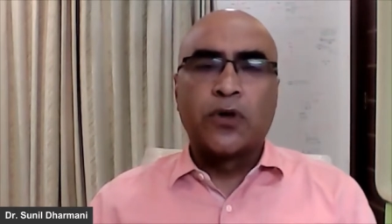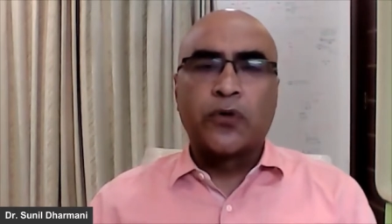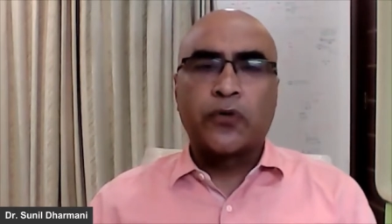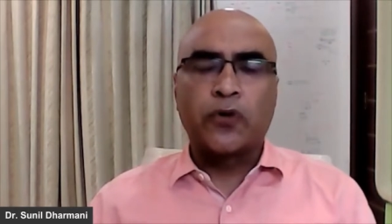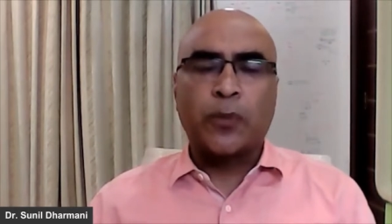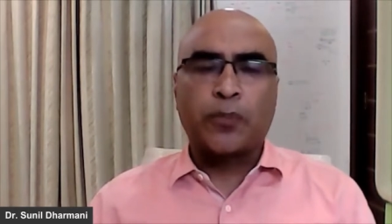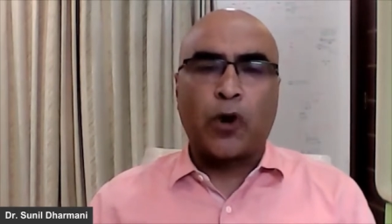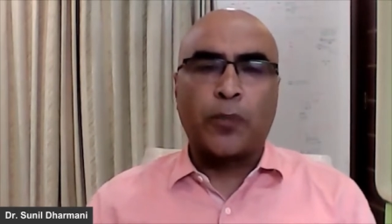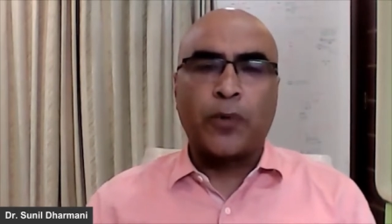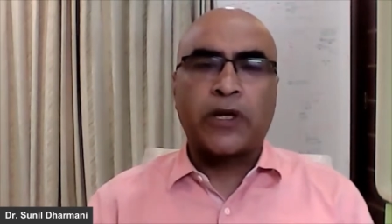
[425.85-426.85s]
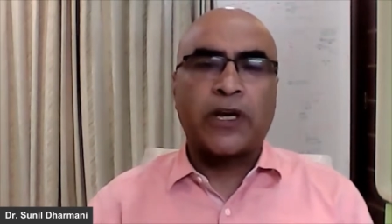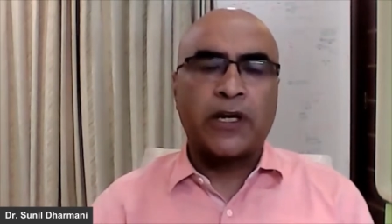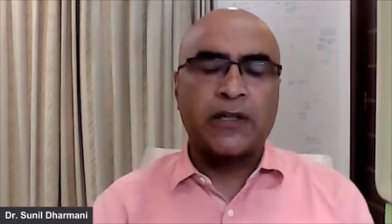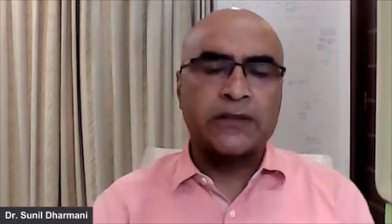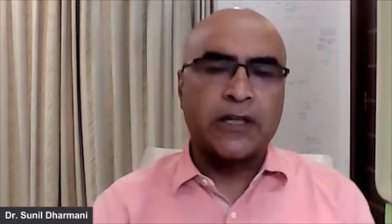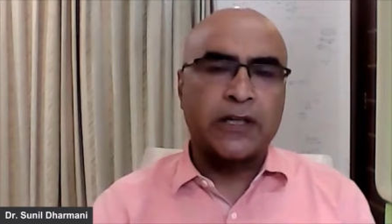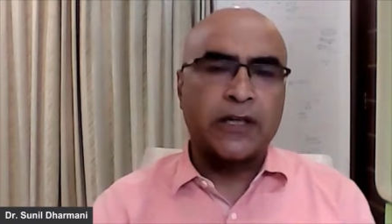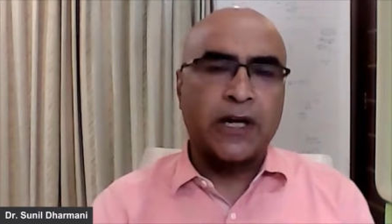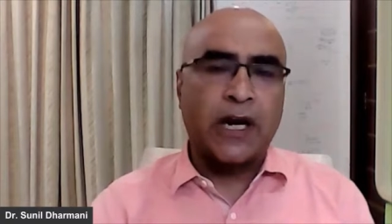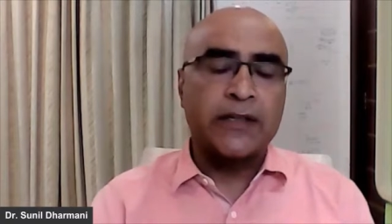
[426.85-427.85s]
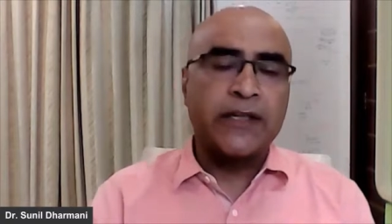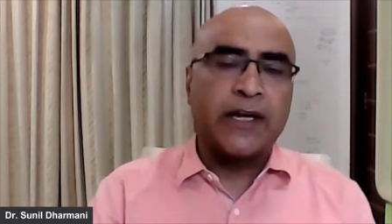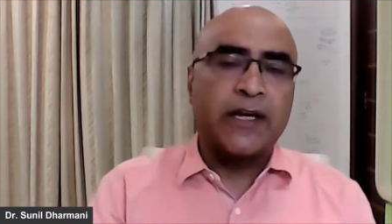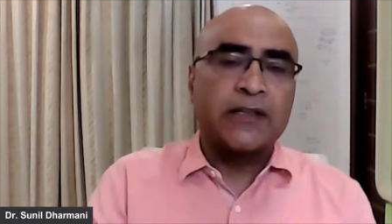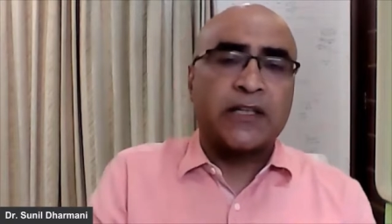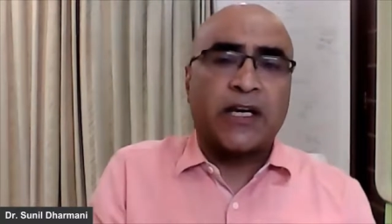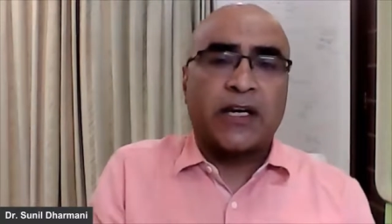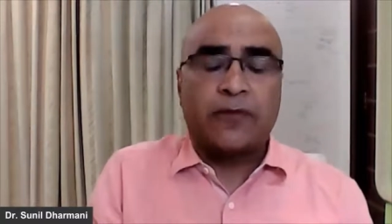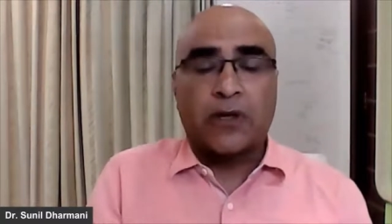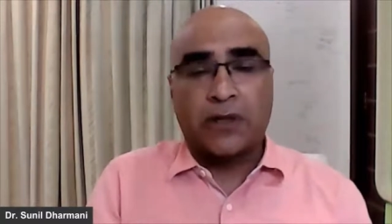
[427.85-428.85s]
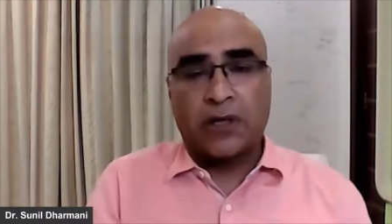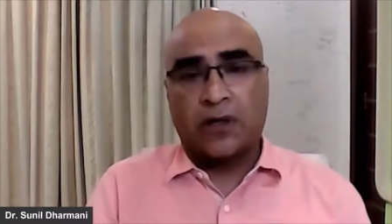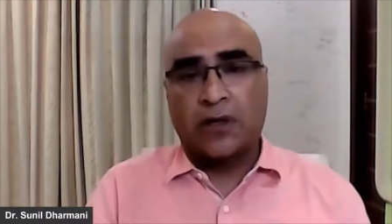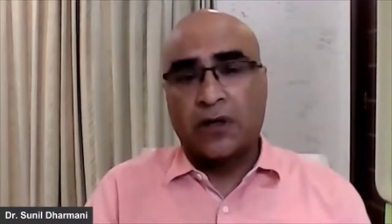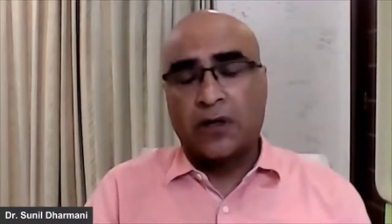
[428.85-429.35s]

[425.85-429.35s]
So the proper care is needed, and the healthcare worker,